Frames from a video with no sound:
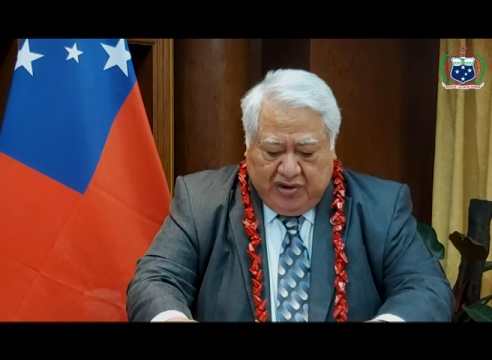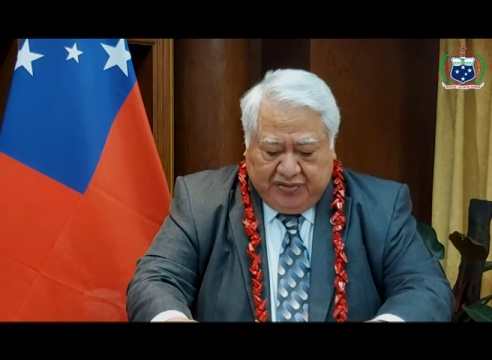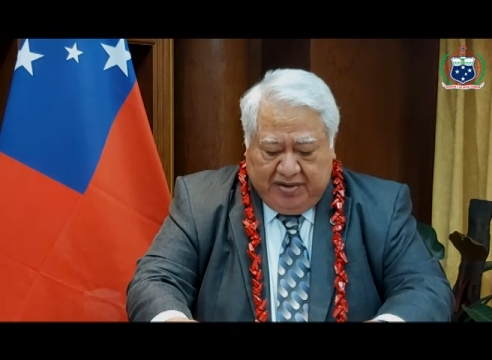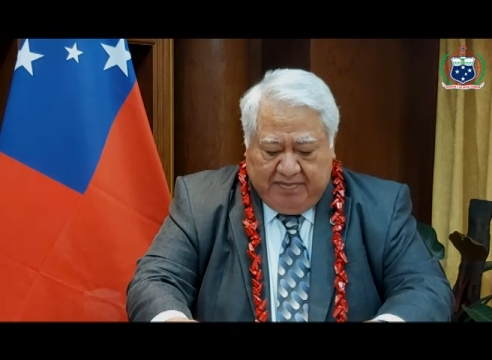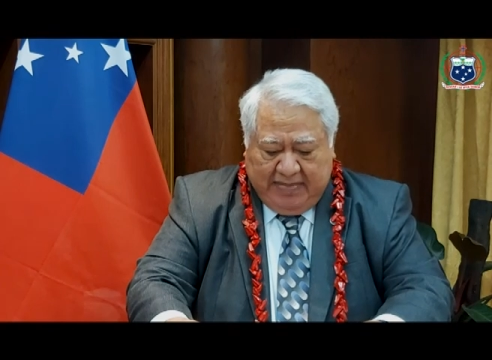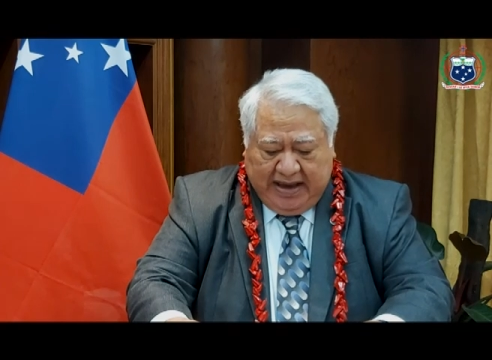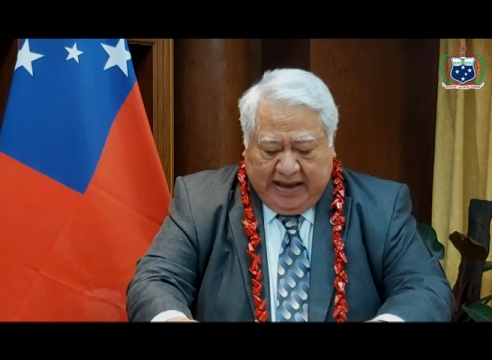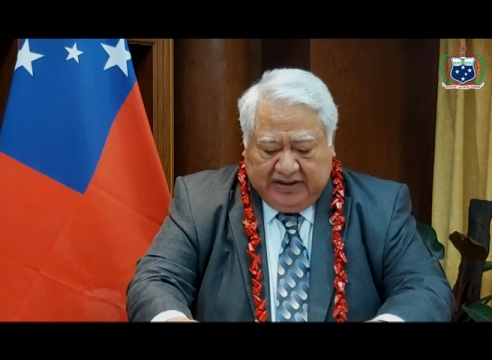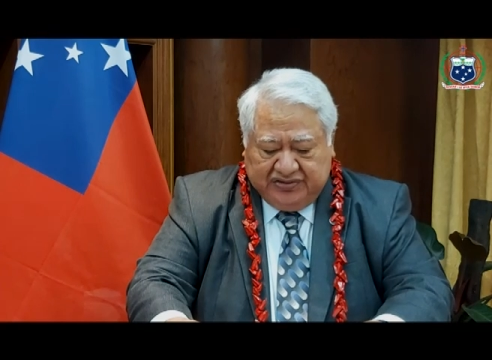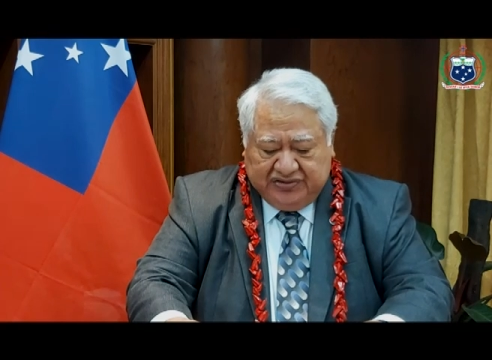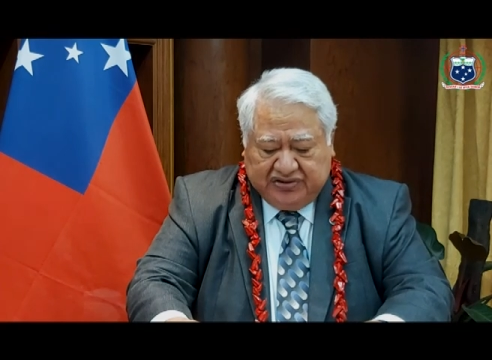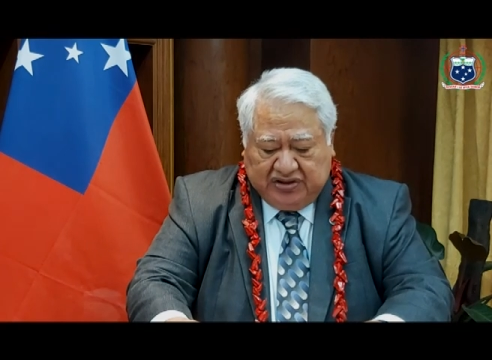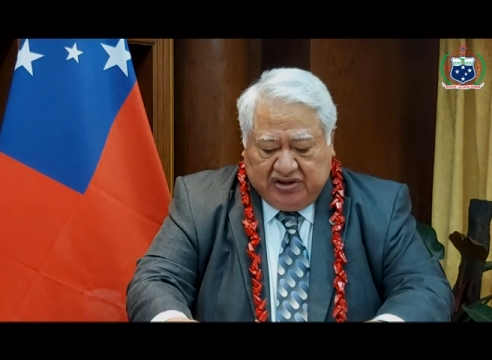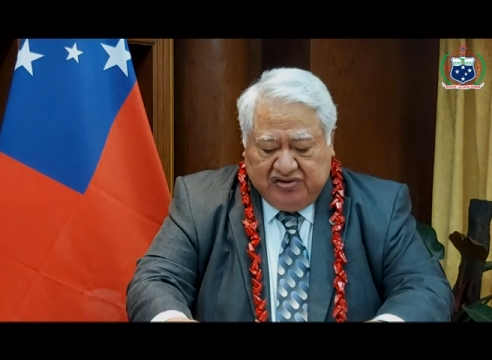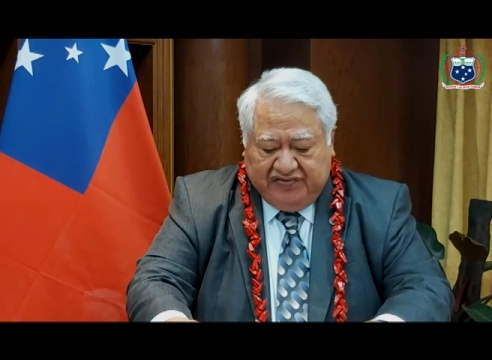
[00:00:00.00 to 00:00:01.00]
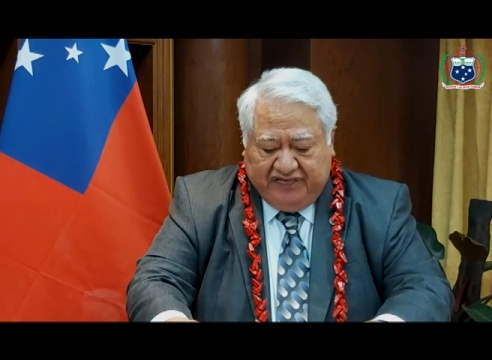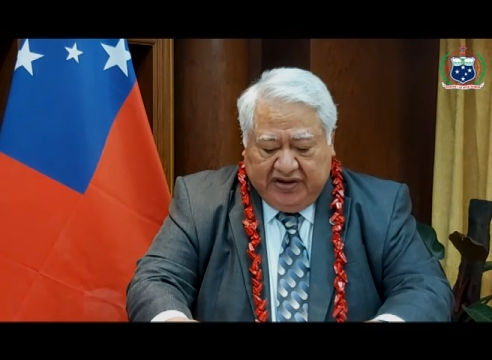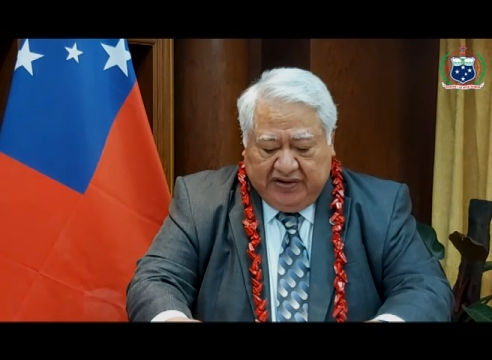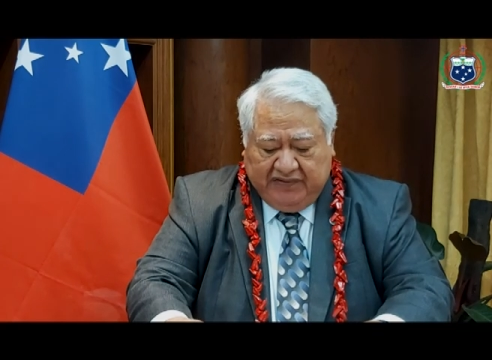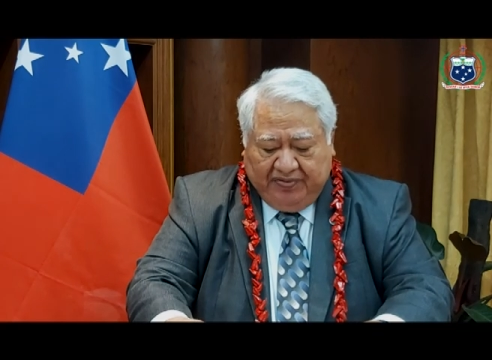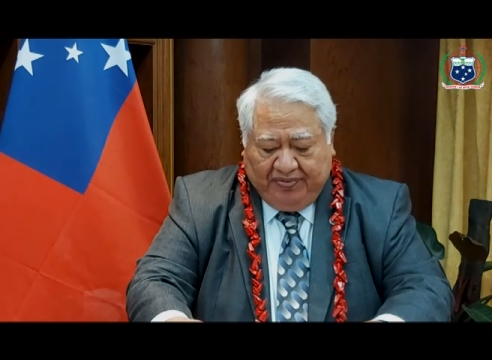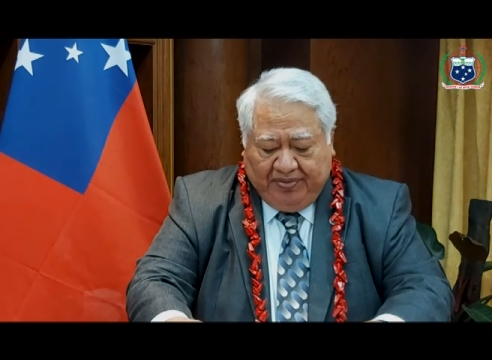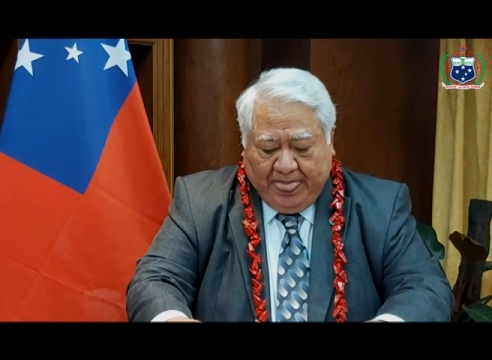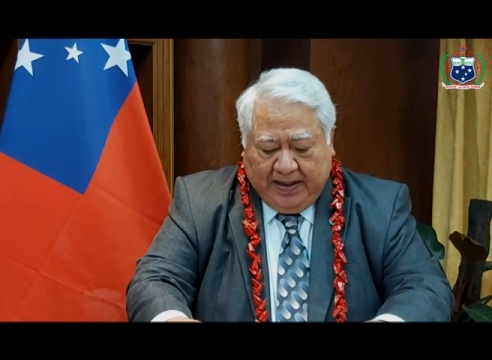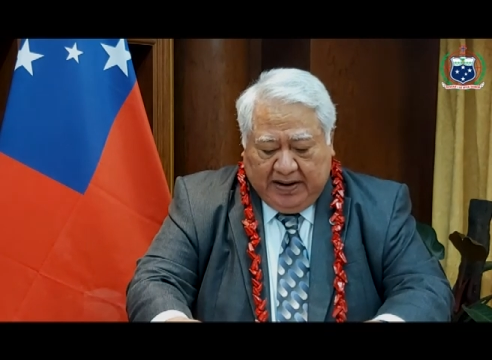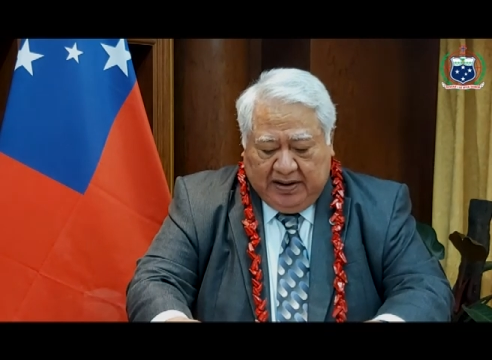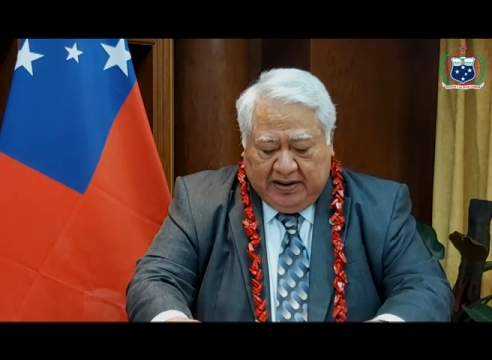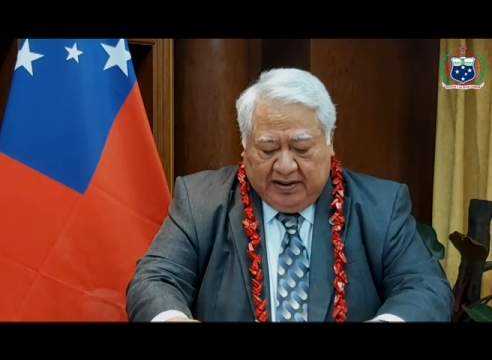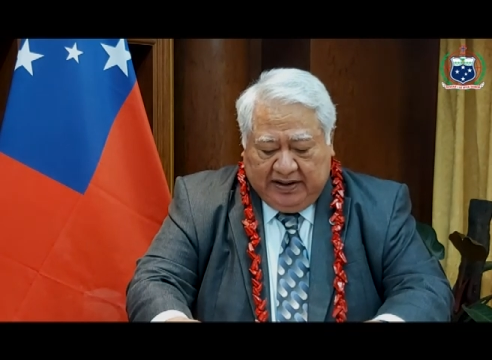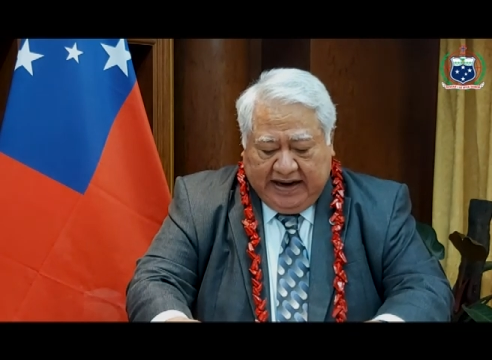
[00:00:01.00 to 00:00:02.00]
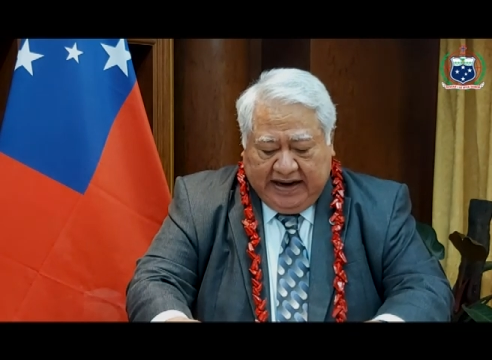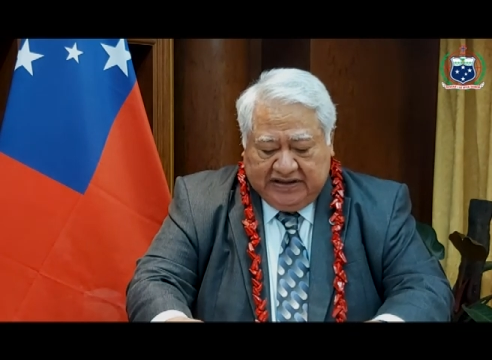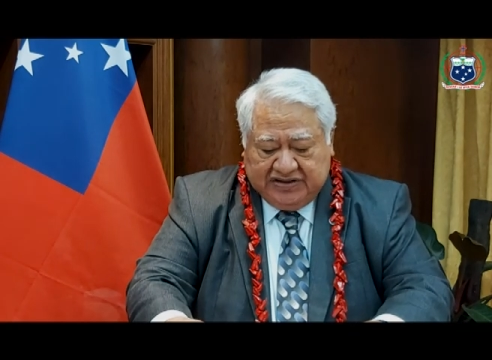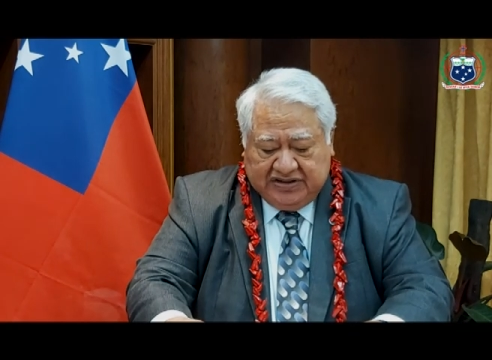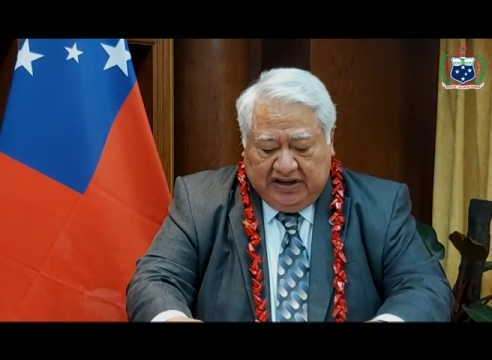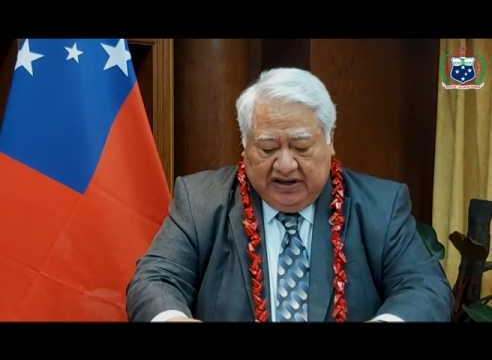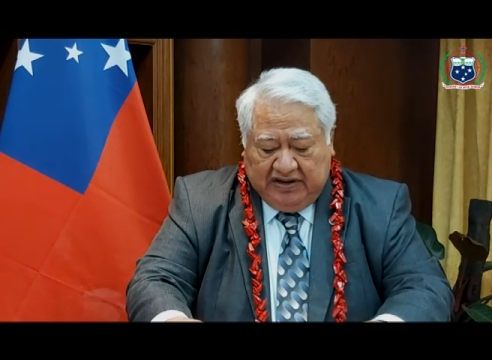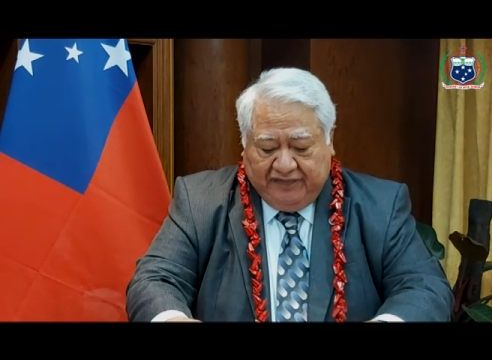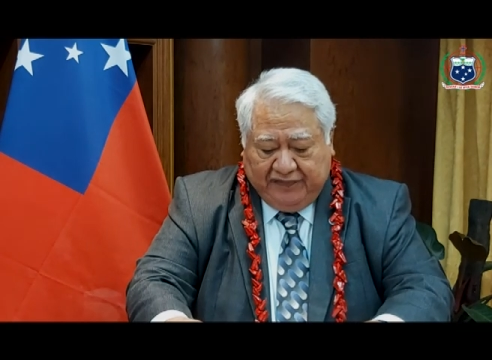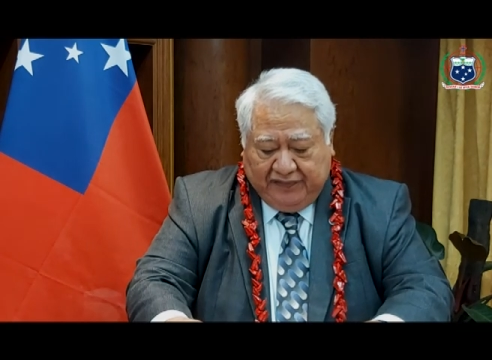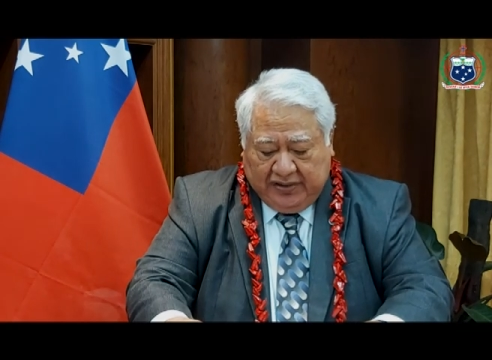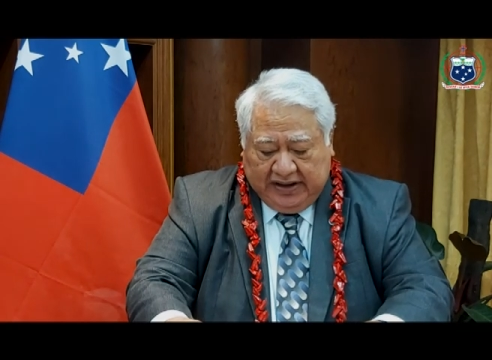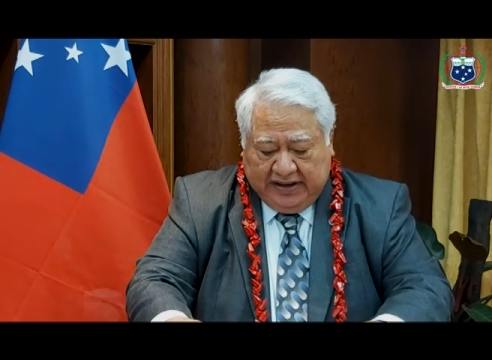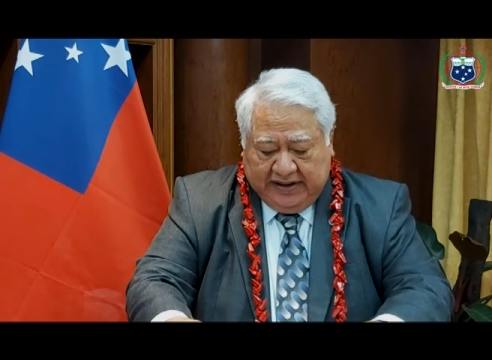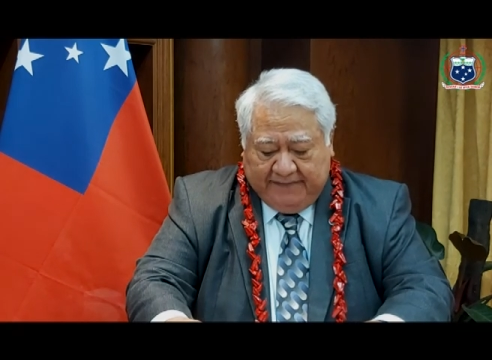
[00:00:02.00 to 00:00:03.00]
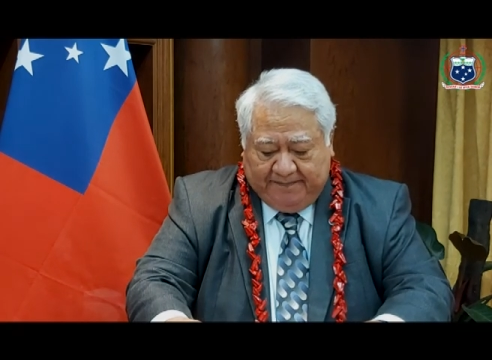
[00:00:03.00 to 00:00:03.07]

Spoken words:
remains COVID-19 free,